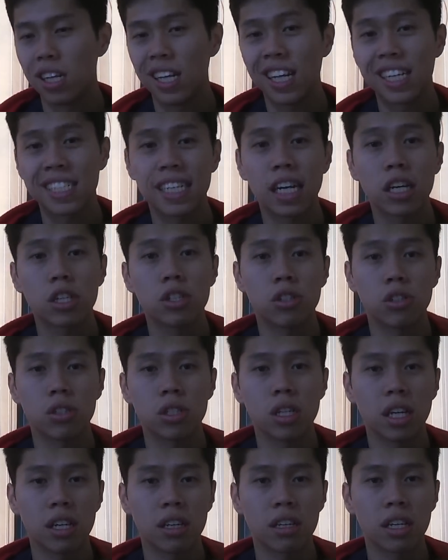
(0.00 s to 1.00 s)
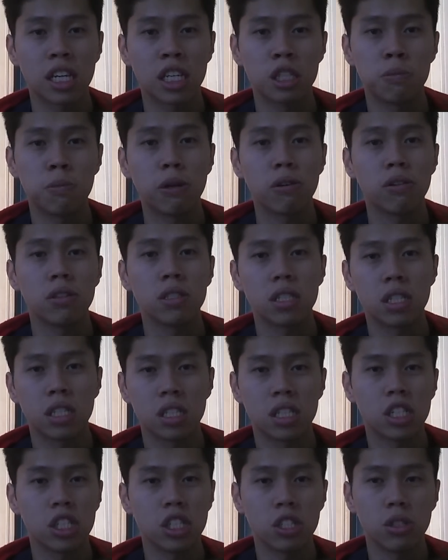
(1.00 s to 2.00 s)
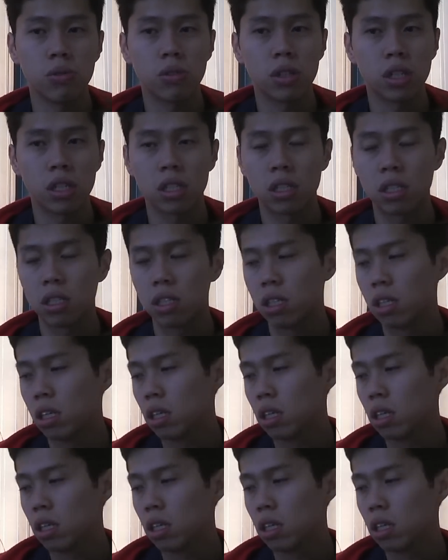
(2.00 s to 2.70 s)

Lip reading: They like textures, they like experiencing, touching new things.